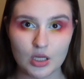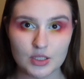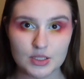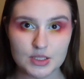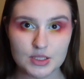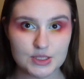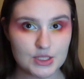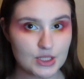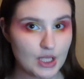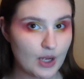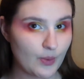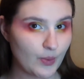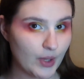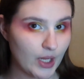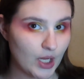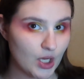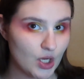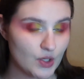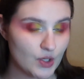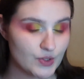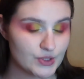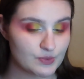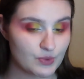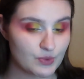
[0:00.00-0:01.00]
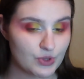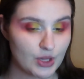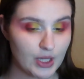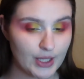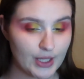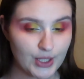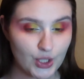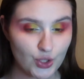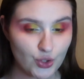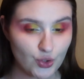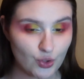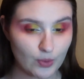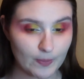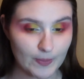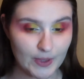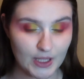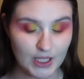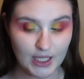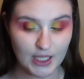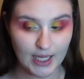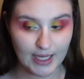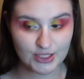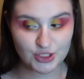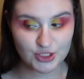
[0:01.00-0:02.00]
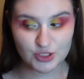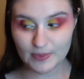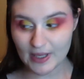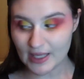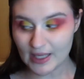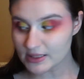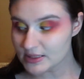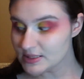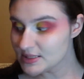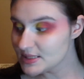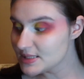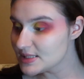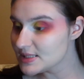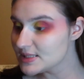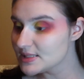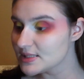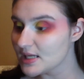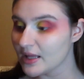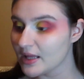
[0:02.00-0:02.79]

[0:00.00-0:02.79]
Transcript: so that way it goes with like your pH balance.